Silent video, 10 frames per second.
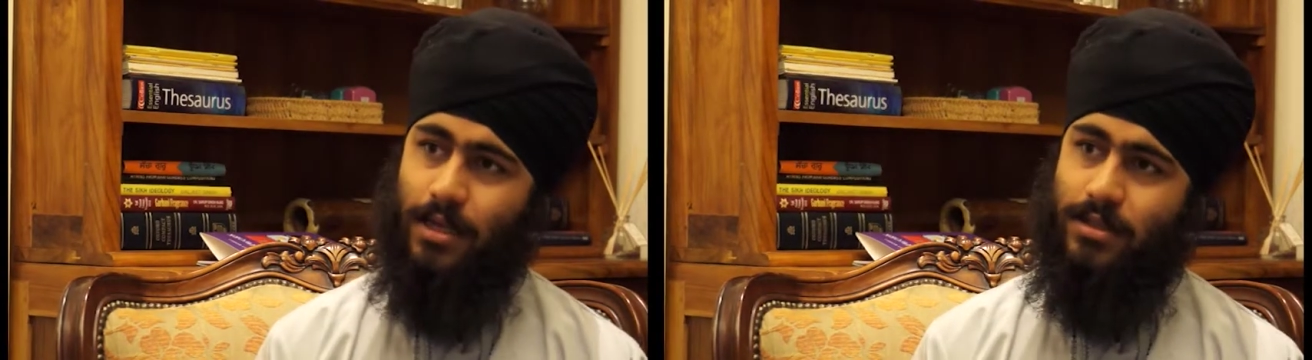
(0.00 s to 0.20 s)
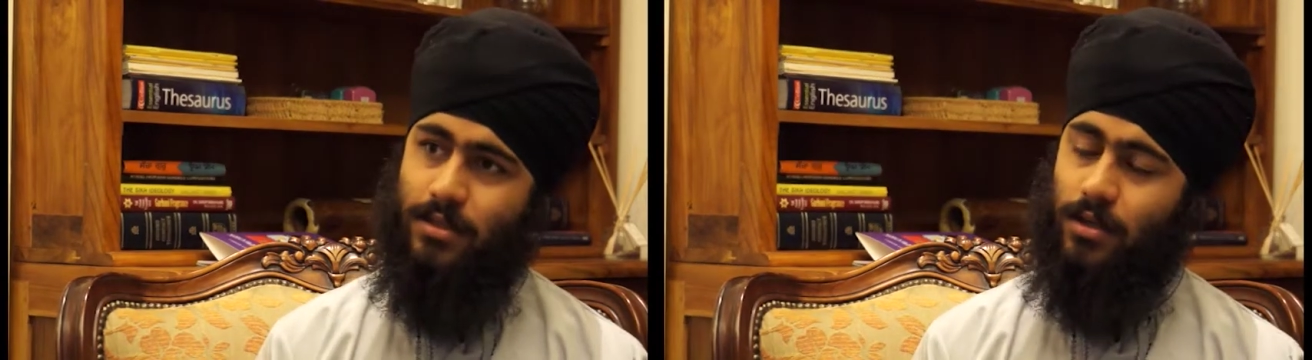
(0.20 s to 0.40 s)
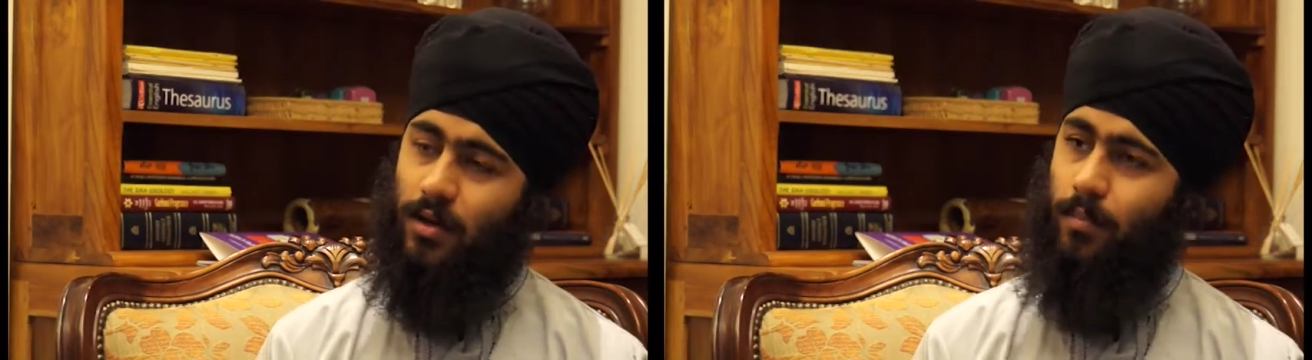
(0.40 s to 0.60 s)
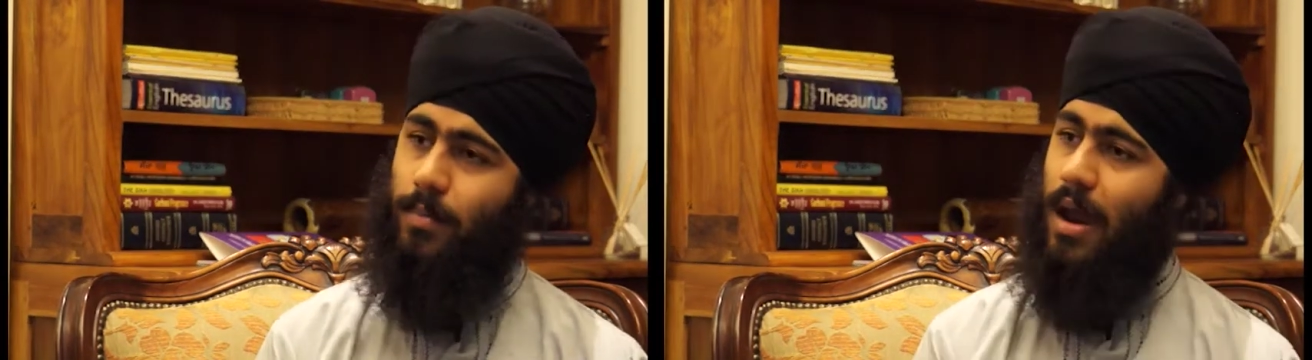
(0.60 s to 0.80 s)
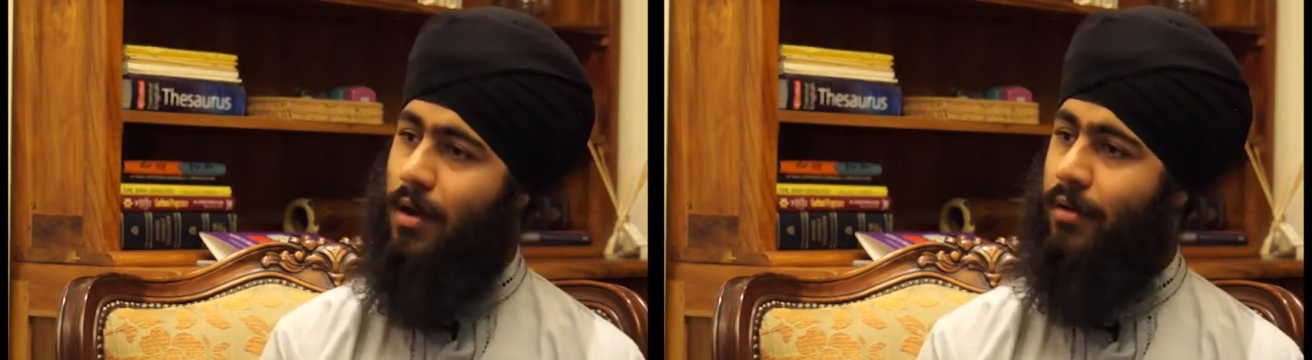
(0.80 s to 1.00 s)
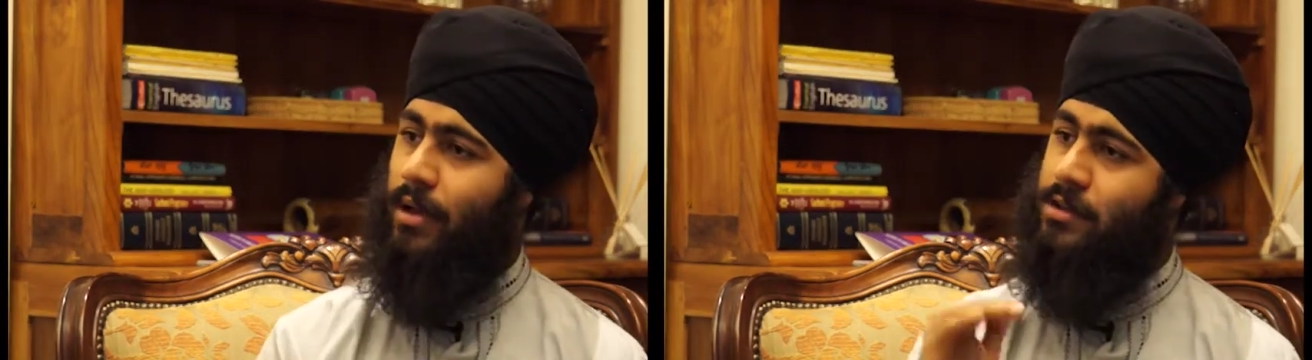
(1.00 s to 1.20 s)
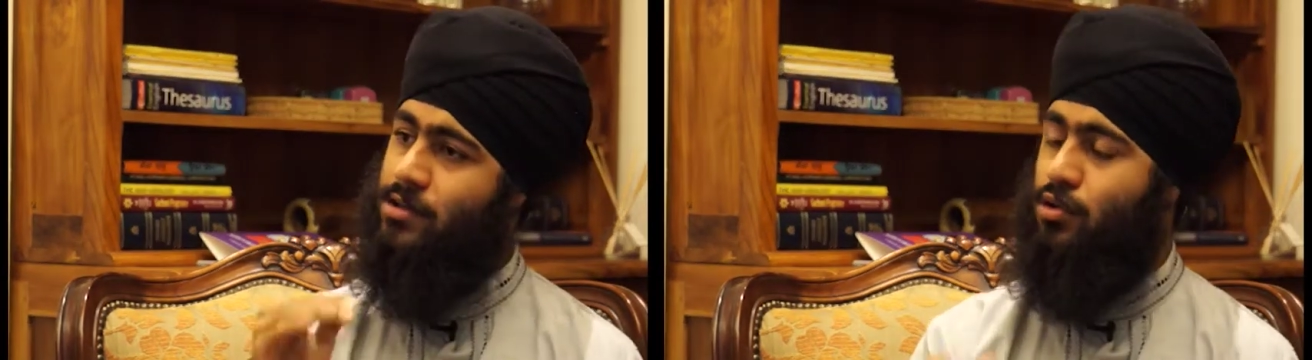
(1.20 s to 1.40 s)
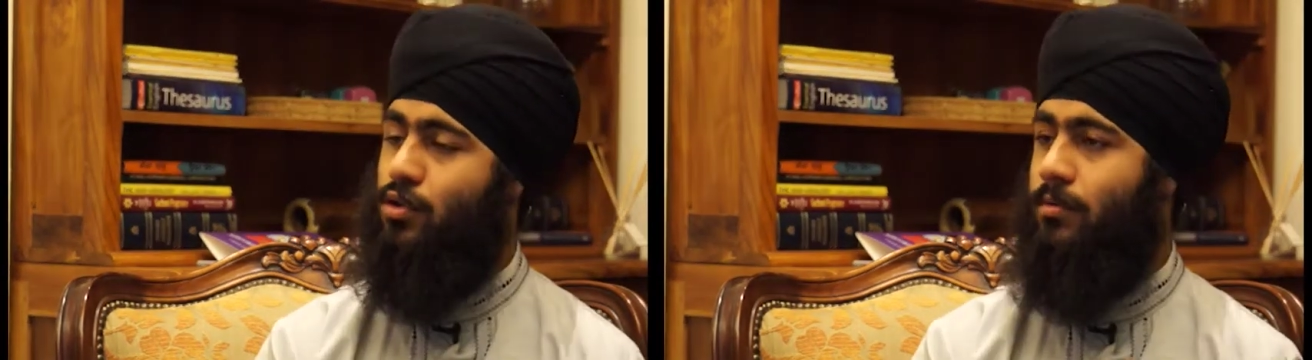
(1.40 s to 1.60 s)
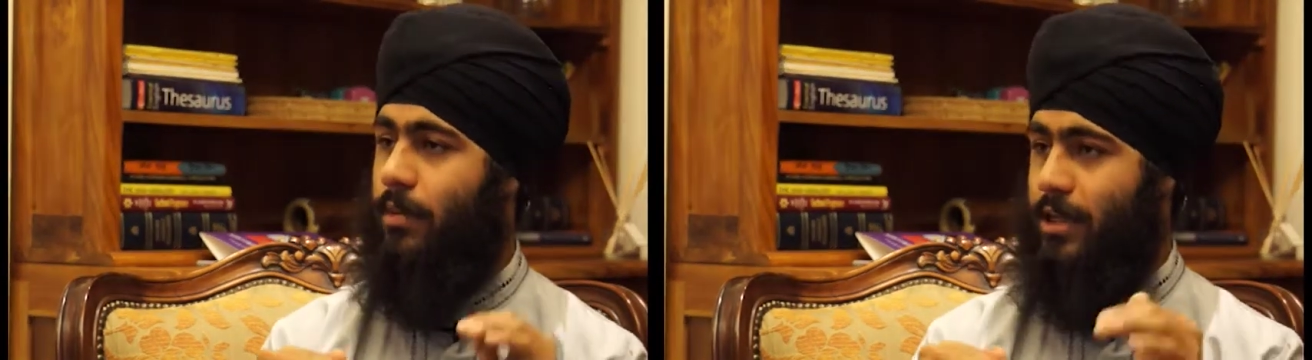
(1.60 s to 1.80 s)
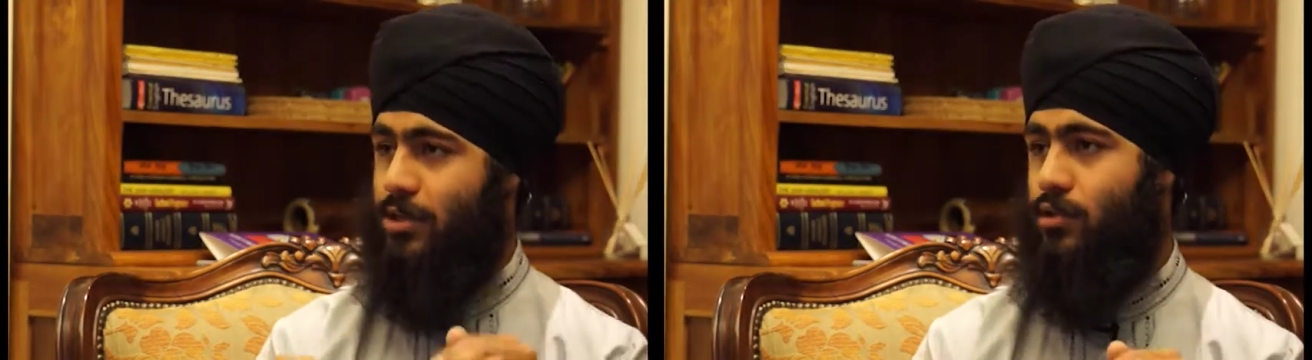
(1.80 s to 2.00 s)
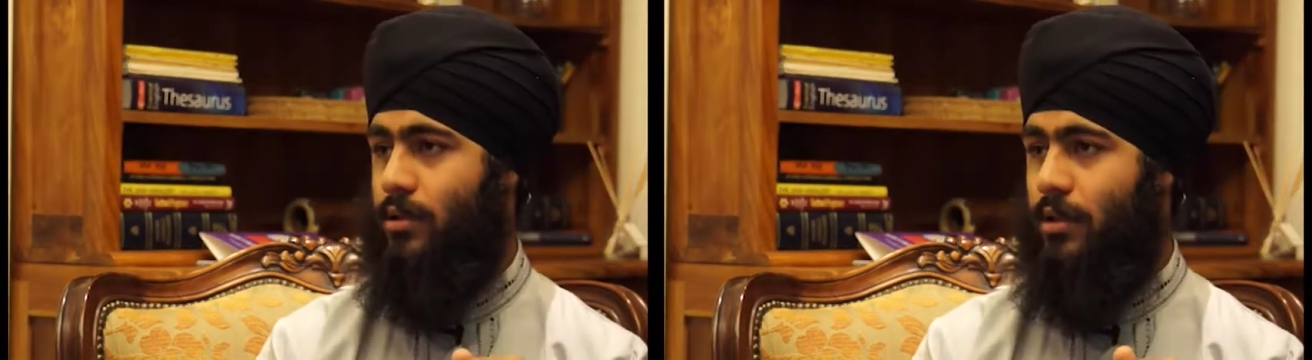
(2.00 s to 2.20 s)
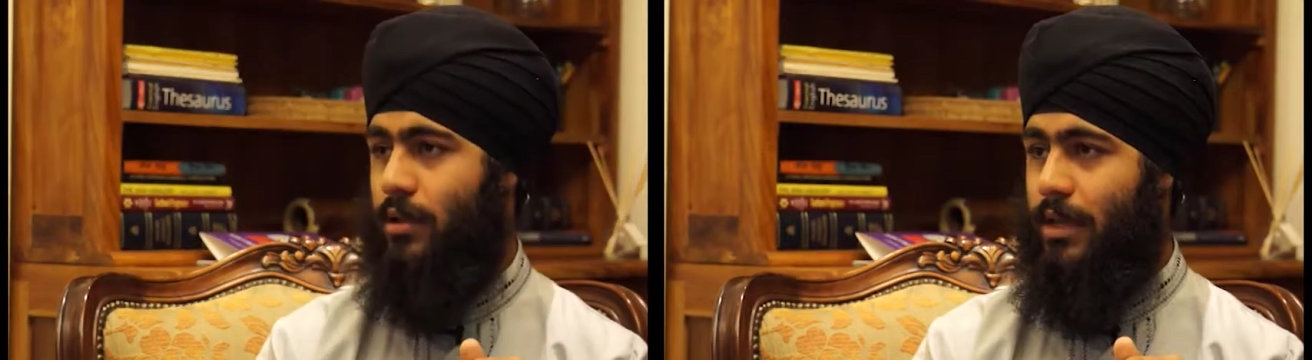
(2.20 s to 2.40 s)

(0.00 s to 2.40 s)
isn't comparing student by student.